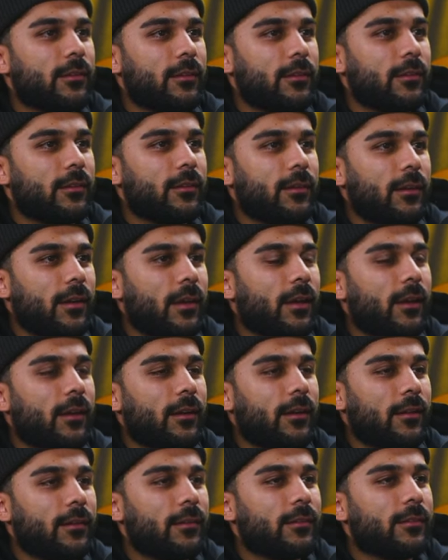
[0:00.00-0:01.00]
Yeah,
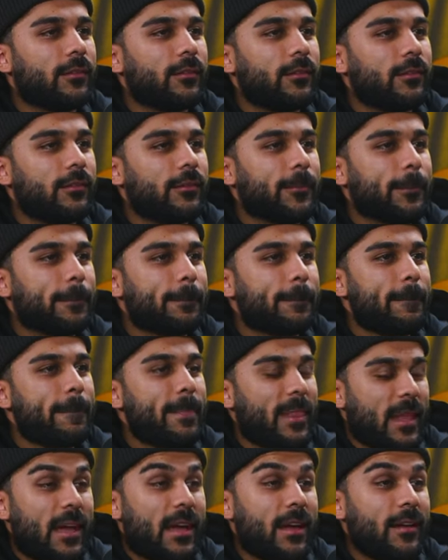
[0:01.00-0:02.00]
yeah. You want to have kids?
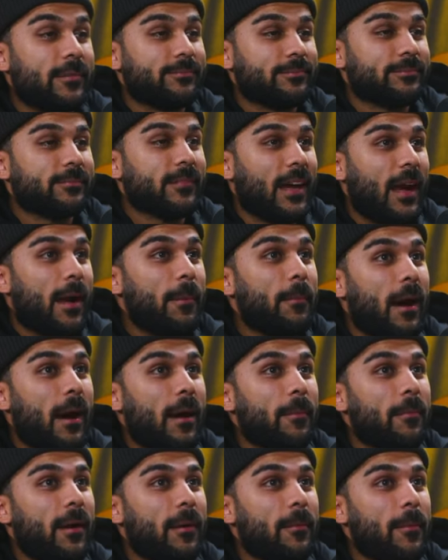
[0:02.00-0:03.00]
Yeah. Sooner I'm, than I'm, later.